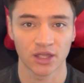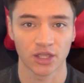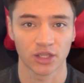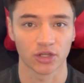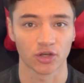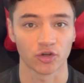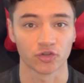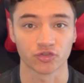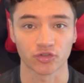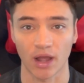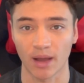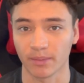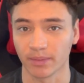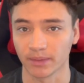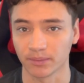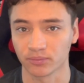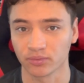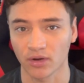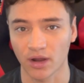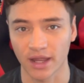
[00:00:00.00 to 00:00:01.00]
you know, drop
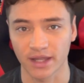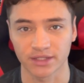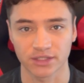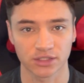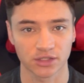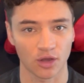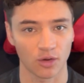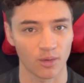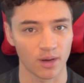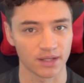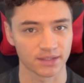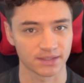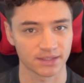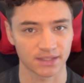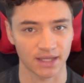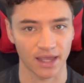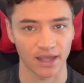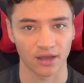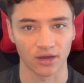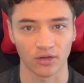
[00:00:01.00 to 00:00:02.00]
in price, go on
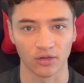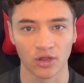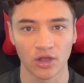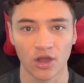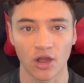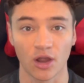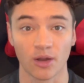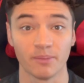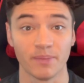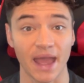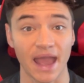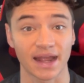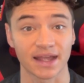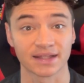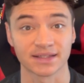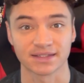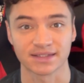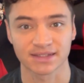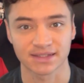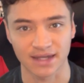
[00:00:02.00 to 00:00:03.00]
sale, are back
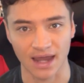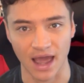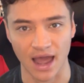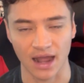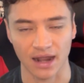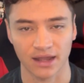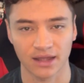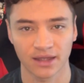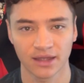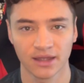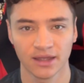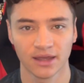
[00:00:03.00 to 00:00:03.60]
in stock.